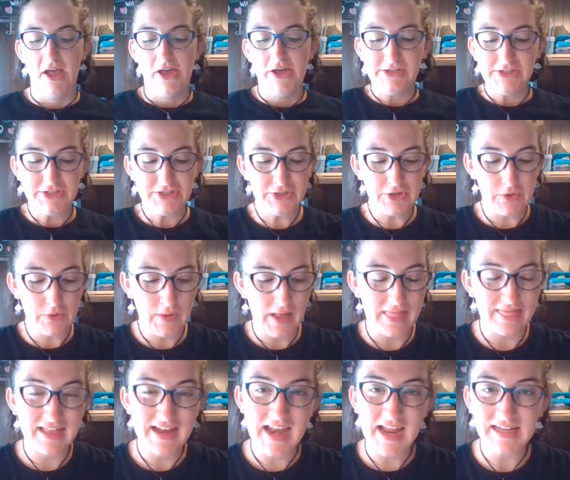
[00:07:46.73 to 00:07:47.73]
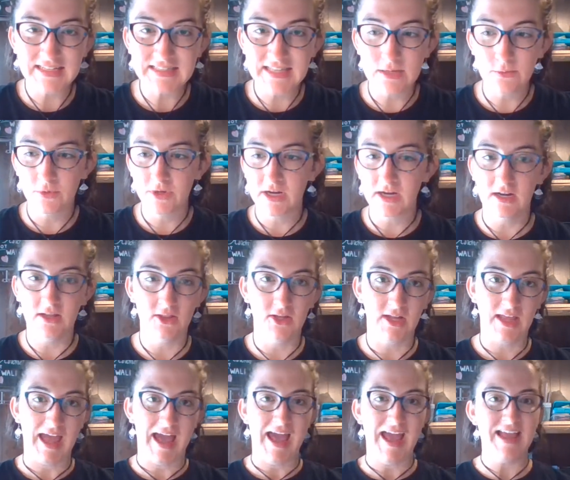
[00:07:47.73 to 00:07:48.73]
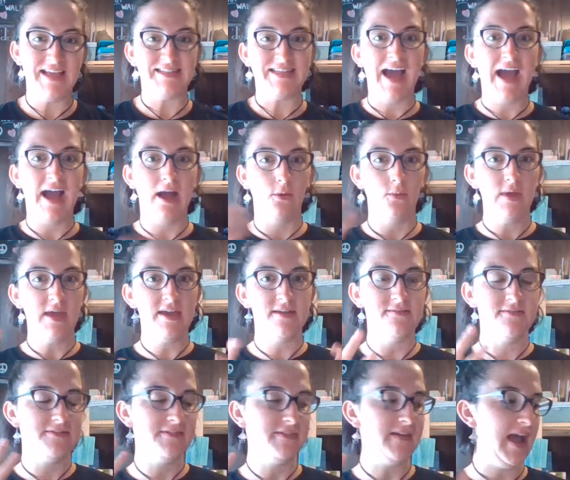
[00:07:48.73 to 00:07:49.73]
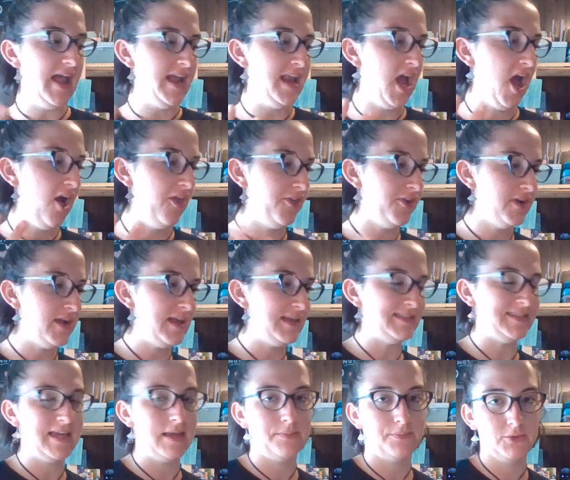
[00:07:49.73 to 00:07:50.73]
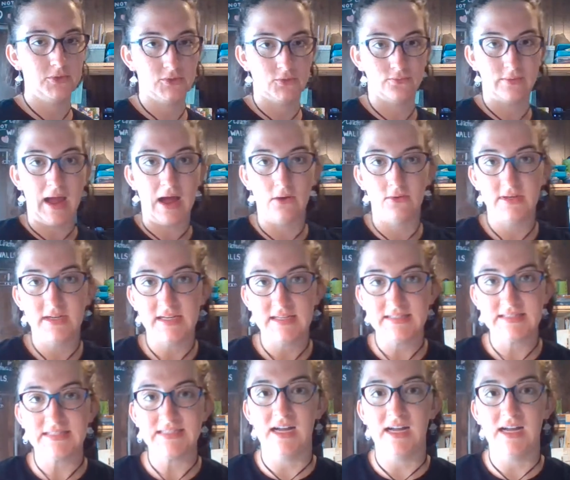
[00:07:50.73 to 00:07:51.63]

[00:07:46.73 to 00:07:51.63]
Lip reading: So the next thing we're going to look at is how we can find other examples around us